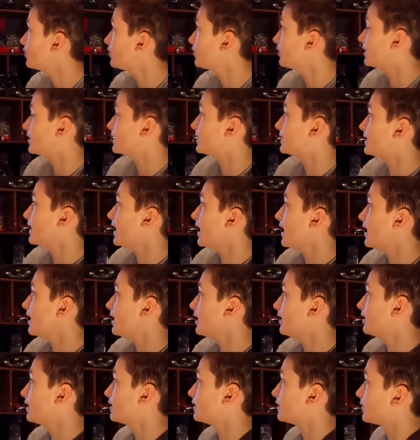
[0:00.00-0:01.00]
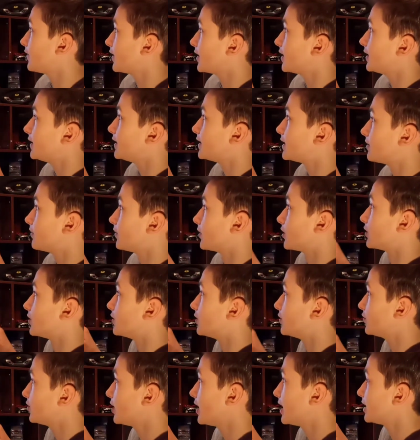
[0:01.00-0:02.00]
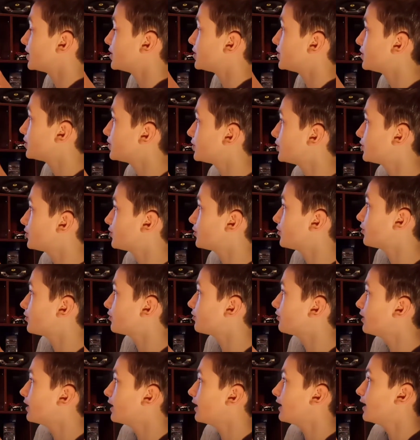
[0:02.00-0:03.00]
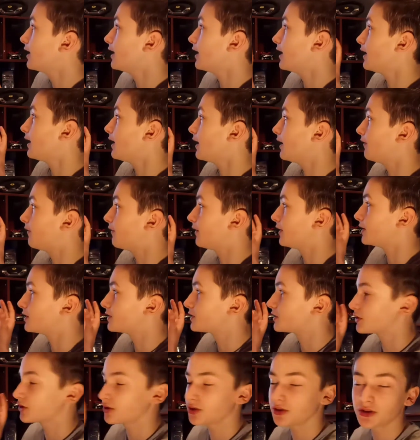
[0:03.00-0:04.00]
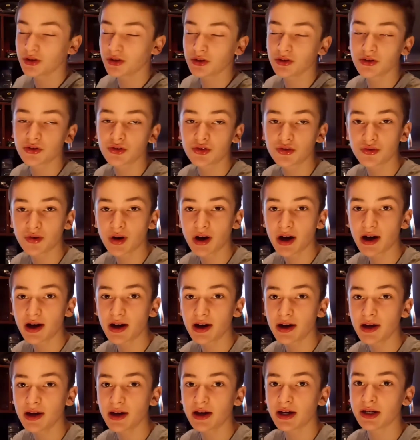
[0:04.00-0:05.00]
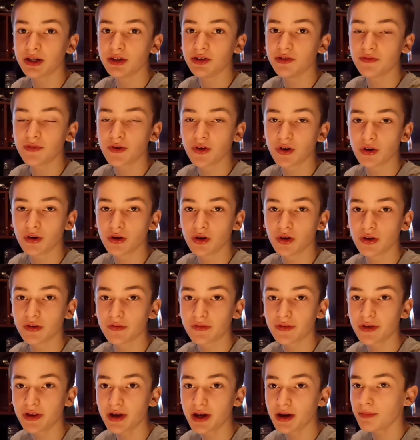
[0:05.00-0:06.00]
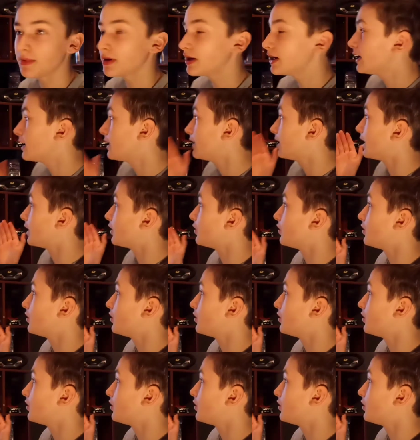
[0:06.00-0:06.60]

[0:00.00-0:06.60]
the setting is very similar to traction control. If it's dry and you've got a lot of grip, then